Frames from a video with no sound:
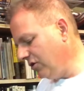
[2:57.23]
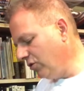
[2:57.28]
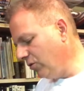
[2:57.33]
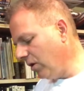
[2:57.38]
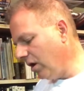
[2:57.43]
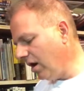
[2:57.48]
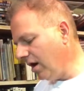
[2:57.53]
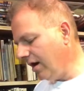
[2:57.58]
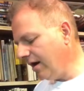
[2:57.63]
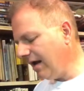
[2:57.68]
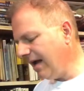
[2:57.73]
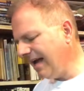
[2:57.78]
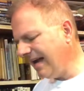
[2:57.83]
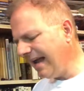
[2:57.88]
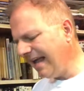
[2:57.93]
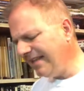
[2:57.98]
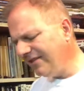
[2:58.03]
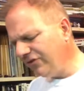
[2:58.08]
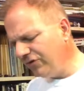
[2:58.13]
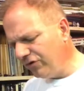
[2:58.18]
new art,
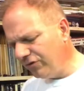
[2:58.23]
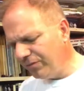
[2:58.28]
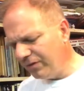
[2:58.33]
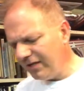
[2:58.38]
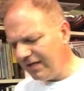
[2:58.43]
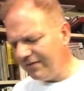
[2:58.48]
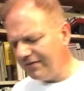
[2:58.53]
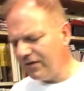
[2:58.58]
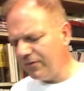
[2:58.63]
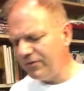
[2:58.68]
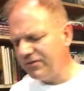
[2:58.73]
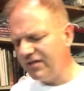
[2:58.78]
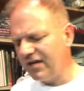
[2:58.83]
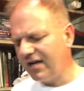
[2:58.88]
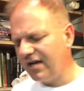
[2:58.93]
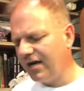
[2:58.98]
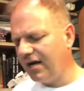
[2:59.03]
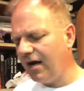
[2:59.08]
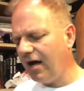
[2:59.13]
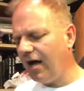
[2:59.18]
and I do believe there was a
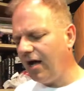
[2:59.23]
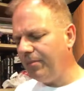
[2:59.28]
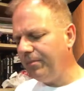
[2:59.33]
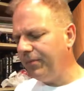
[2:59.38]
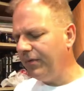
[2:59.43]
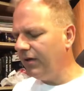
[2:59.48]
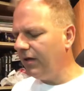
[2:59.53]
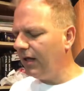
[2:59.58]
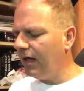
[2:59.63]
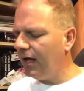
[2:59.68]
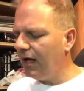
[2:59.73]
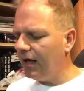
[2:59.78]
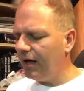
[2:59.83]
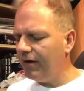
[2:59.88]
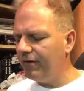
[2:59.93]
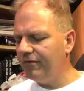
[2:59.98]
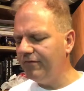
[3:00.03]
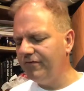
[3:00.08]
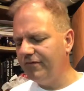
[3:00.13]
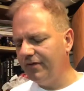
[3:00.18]
couple
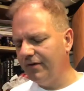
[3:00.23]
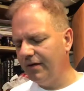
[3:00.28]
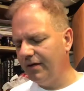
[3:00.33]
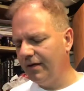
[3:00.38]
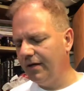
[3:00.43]
of